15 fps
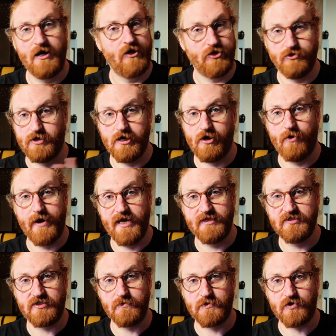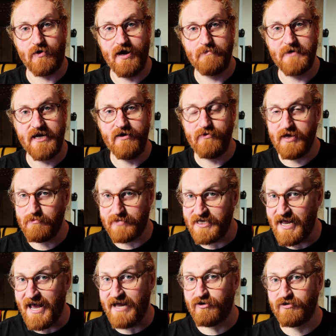you can go ahead and subscribe now and be
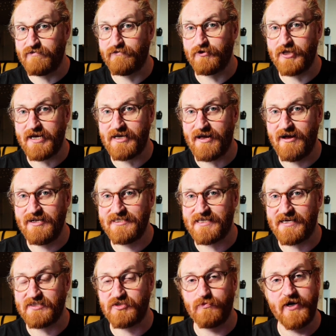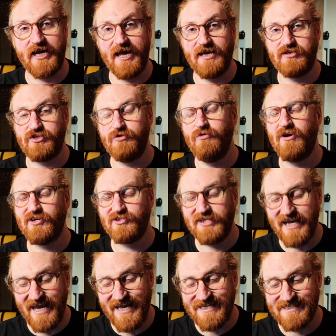entered for that contest to win a
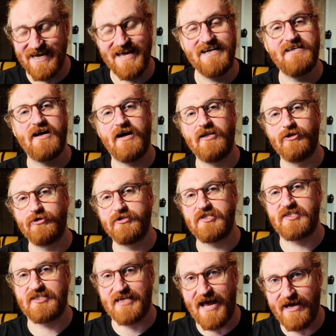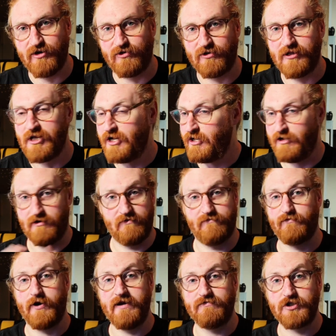$210 saddle.
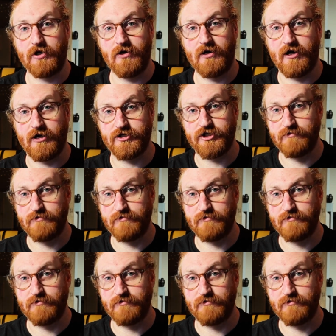Free of charge,